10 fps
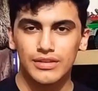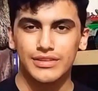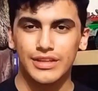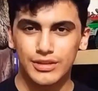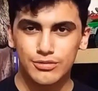
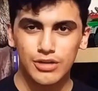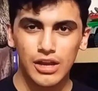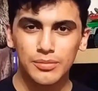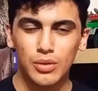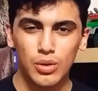The
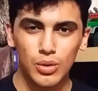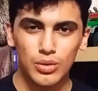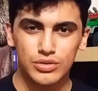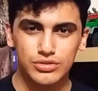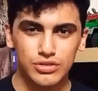Incredible
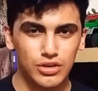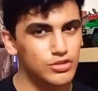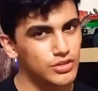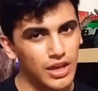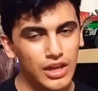Hulk
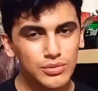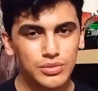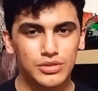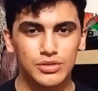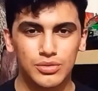stars
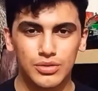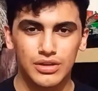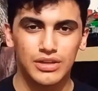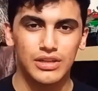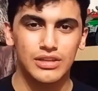Edward
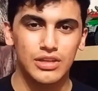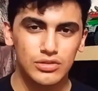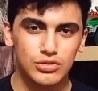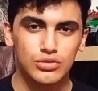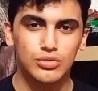Norton and
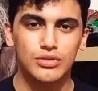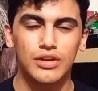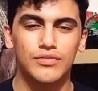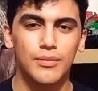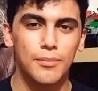tells the story
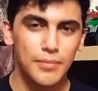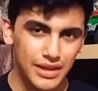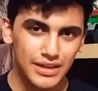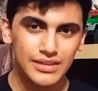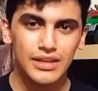of a
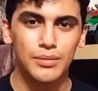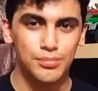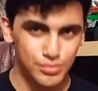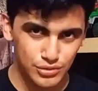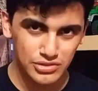man named
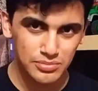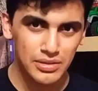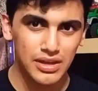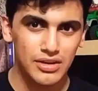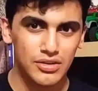Bruce
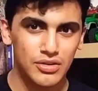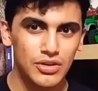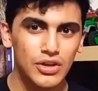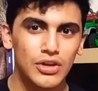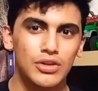
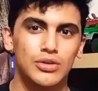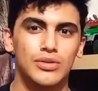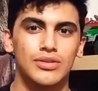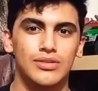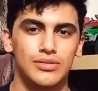Banner
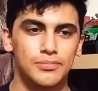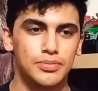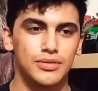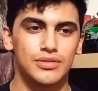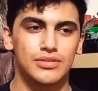who's
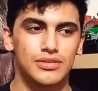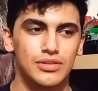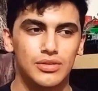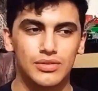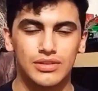
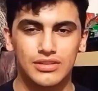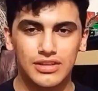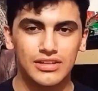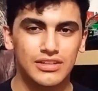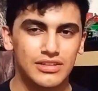a
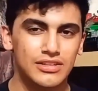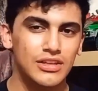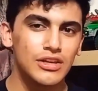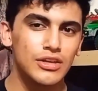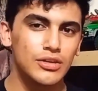scientist
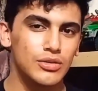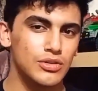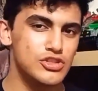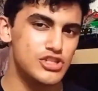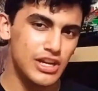who
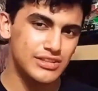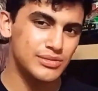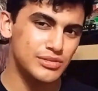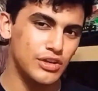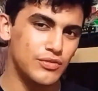injects
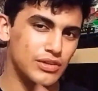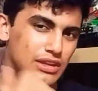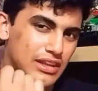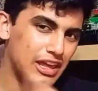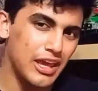himself with
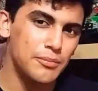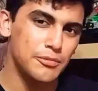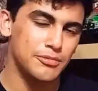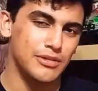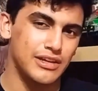
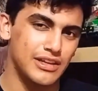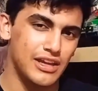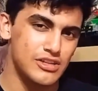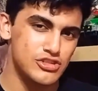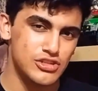gamma
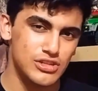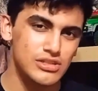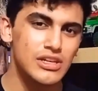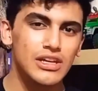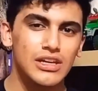
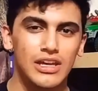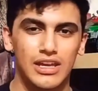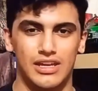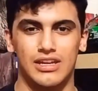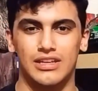radiation,
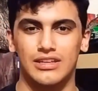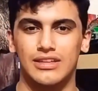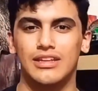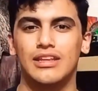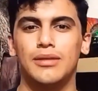
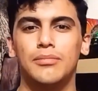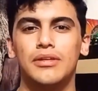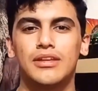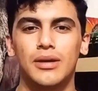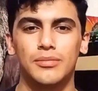and he
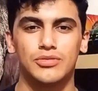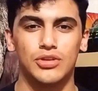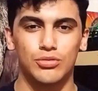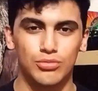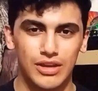becomes
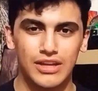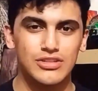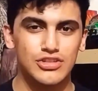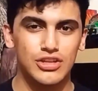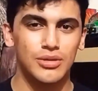a
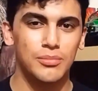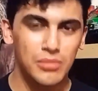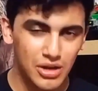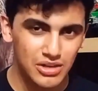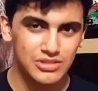raging
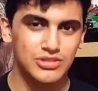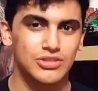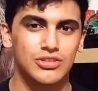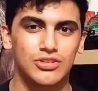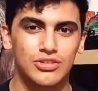
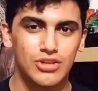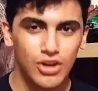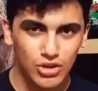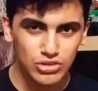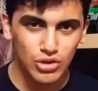monster
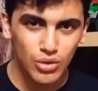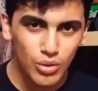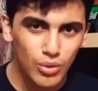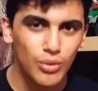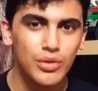called the
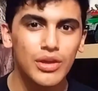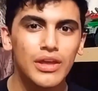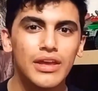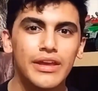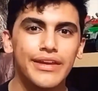Hulk.
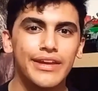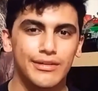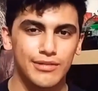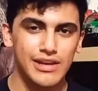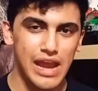
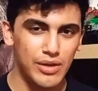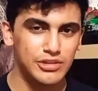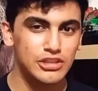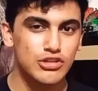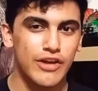And right now
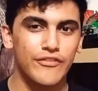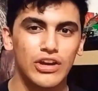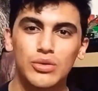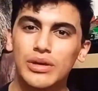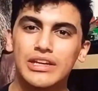he's trying to
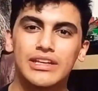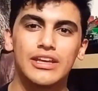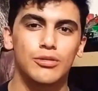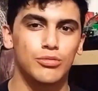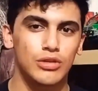find a way to
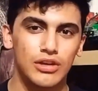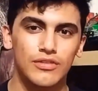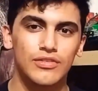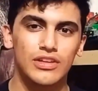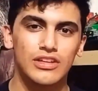get rid
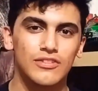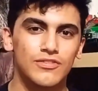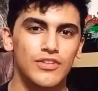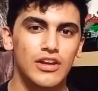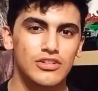of his
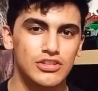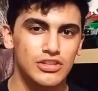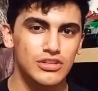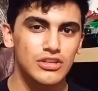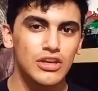
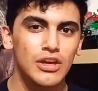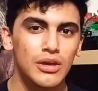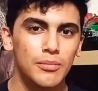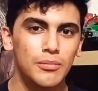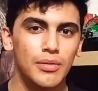infection,
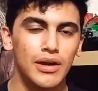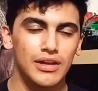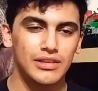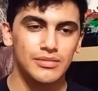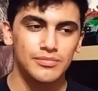but